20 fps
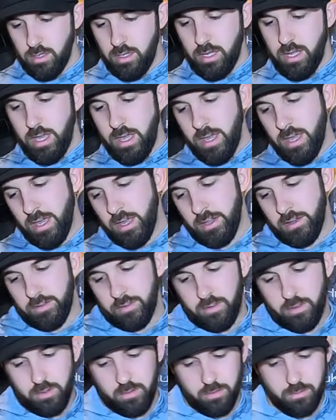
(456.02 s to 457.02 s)
And
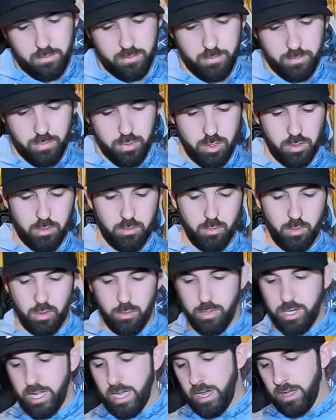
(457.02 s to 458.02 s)
boom, what do
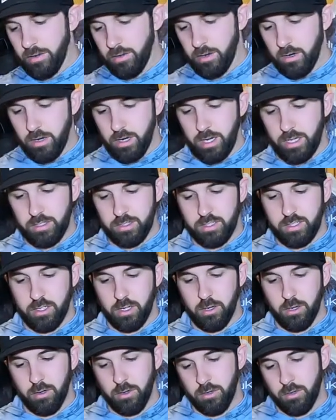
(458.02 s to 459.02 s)
we got? All right,
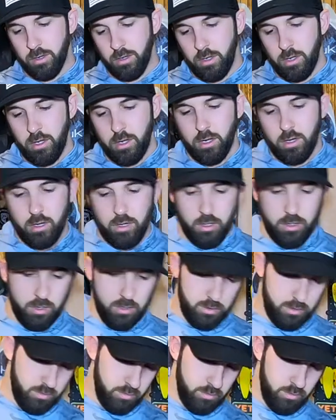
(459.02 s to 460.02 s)
so
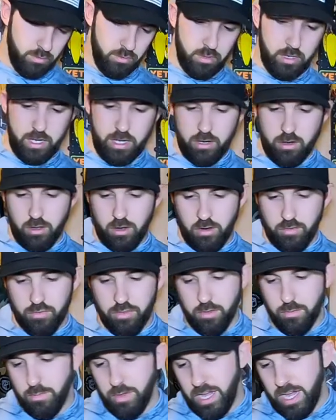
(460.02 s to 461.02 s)
right off
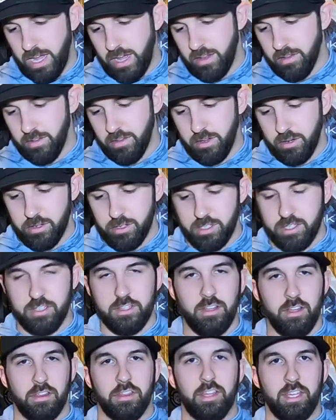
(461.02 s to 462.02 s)
the bat, there is
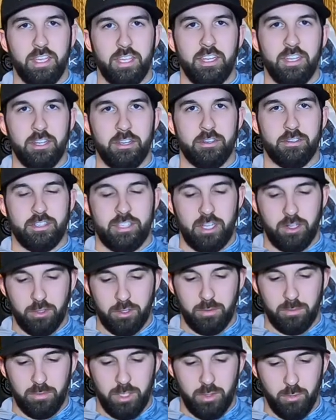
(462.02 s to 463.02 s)
nothing in here
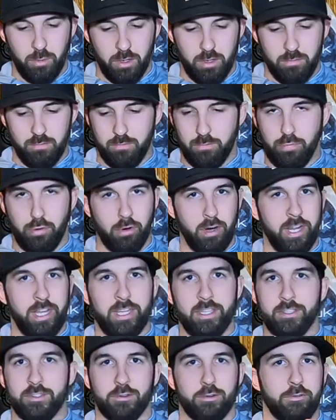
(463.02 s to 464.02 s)
telling me what
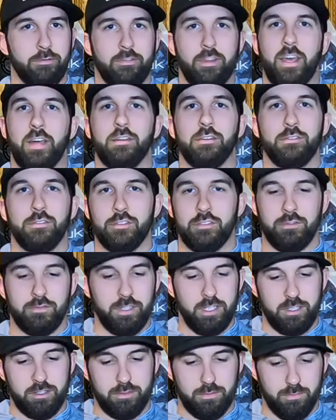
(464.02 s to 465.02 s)
brands or values of
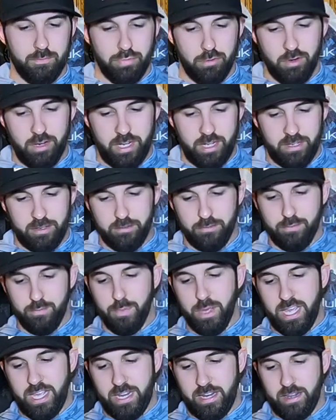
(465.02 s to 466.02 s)
each brand of
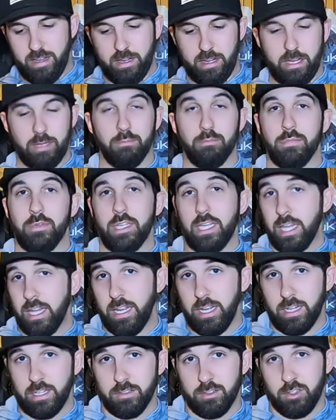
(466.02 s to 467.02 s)
bait I'm
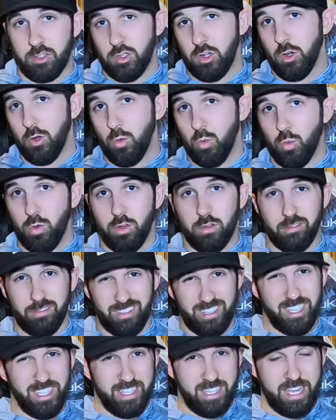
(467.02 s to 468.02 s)
getting. So we'll
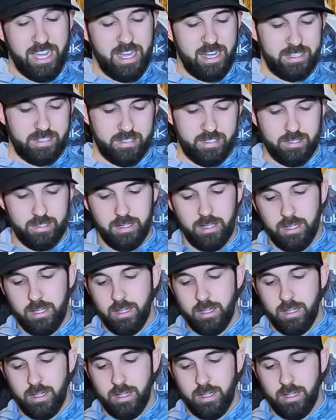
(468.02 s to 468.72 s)
guess.